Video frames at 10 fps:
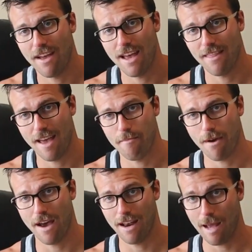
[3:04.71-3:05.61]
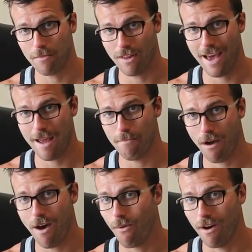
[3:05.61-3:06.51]
a headlamp on, and I'm glad I
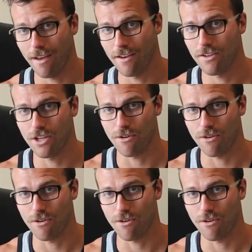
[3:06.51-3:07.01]
bought one,